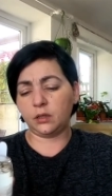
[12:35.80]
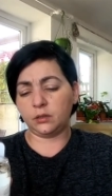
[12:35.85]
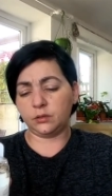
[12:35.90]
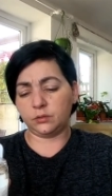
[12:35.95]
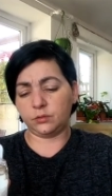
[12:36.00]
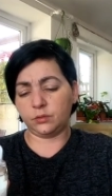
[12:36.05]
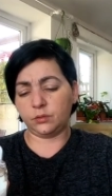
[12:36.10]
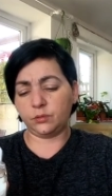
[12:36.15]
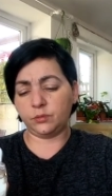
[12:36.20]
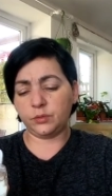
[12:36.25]

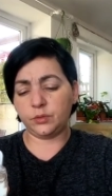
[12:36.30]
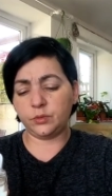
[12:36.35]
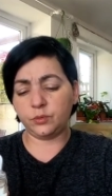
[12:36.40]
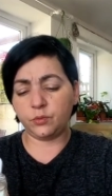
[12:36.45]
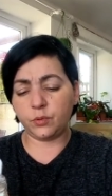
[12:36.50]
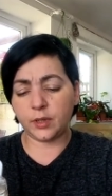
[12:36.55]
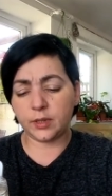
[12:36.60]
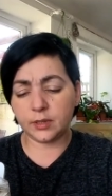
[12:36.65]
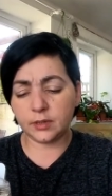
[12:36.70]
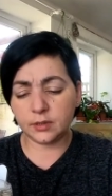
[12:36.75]
I don't know.
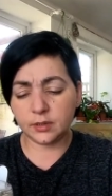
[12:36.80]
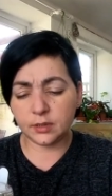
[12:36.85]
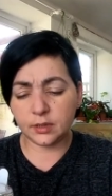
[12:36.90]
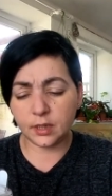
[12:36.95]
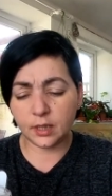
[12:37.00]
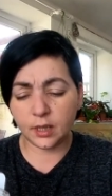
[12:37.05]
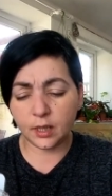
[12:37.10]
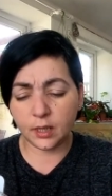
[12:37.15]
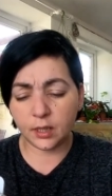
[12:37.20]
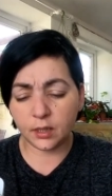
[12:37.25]
It's
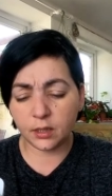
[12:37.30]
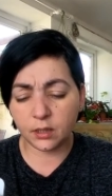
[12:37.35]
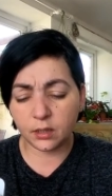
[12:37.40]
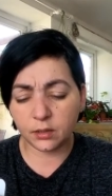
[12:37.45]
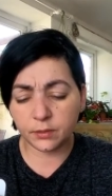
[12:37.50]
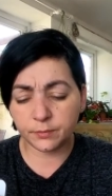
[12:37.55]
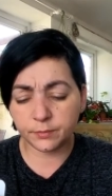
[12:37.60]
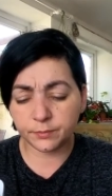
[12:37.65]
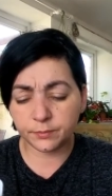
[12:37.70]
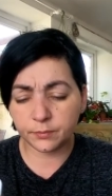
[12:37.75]

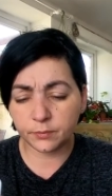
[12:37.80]
Wednesday.